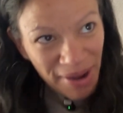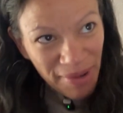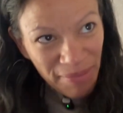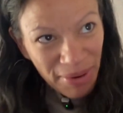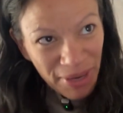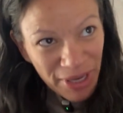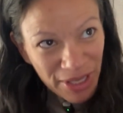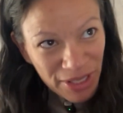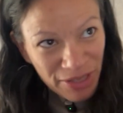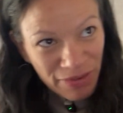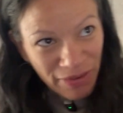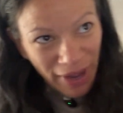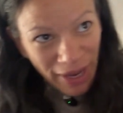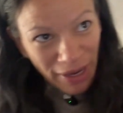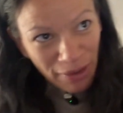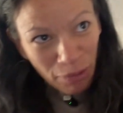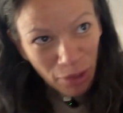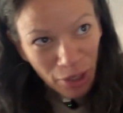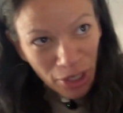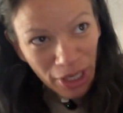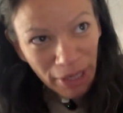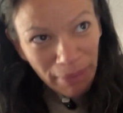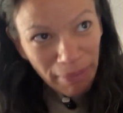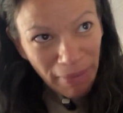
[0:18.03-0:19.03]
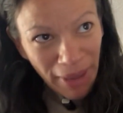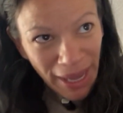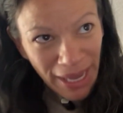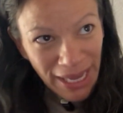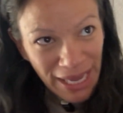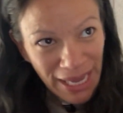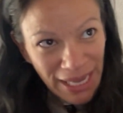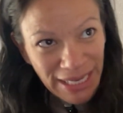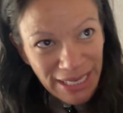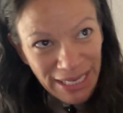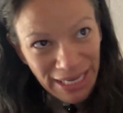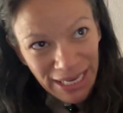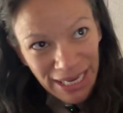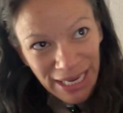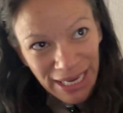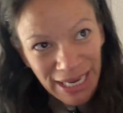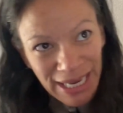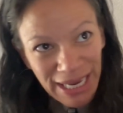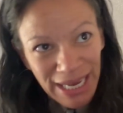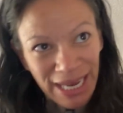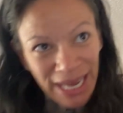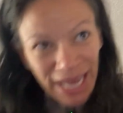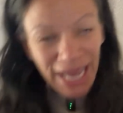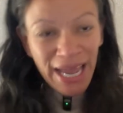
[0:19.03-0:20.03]
But it's fine. We're going to make it,
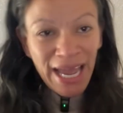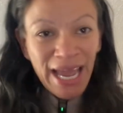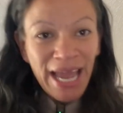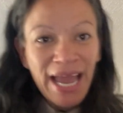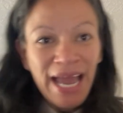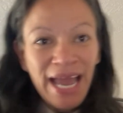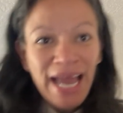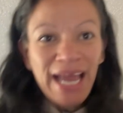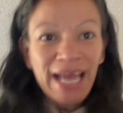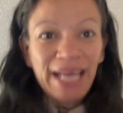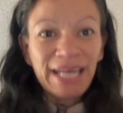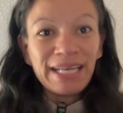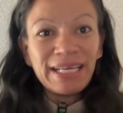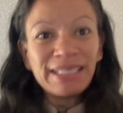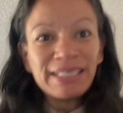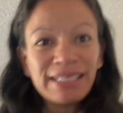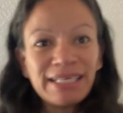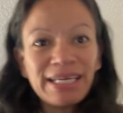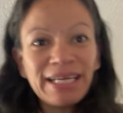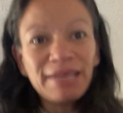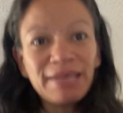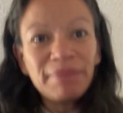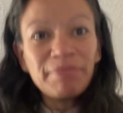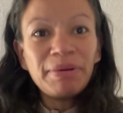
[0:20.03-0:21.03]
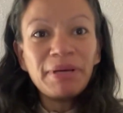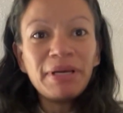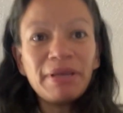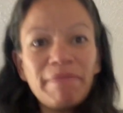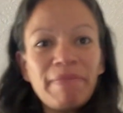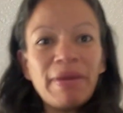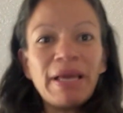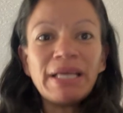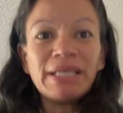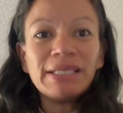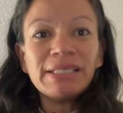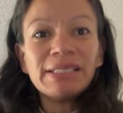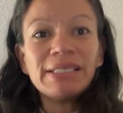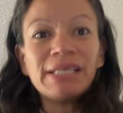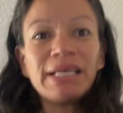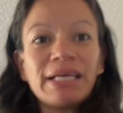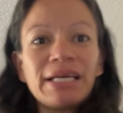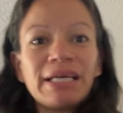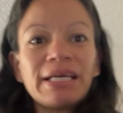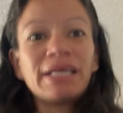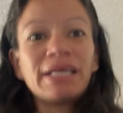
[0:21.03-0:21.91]
and it's going to be amazing.